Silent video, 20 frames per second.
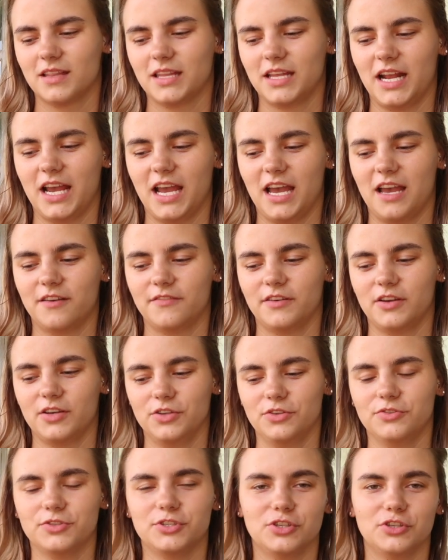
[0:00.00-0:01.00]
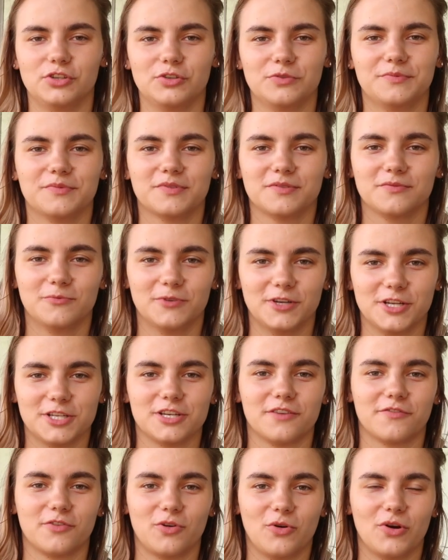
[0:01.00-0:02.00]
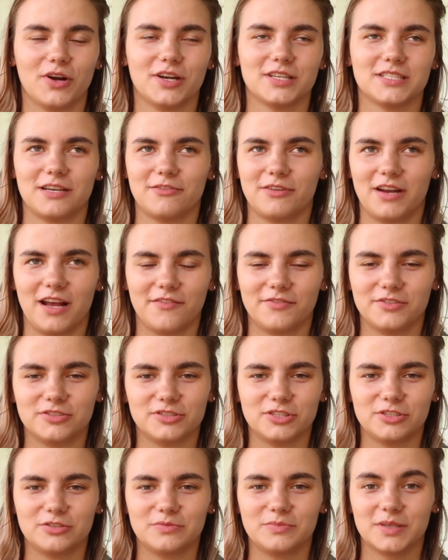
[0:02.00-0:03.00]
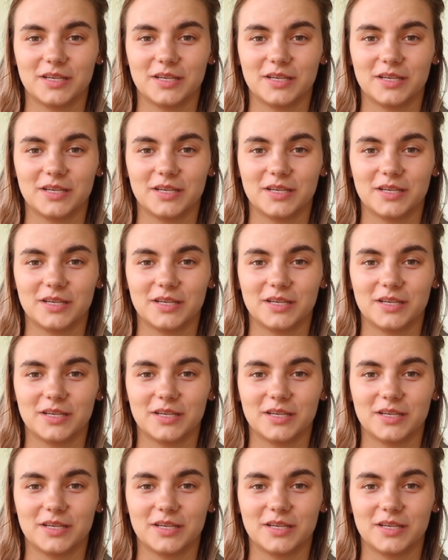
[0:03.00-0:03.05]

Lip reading: Then I have YouTube, which of course I would have YouTube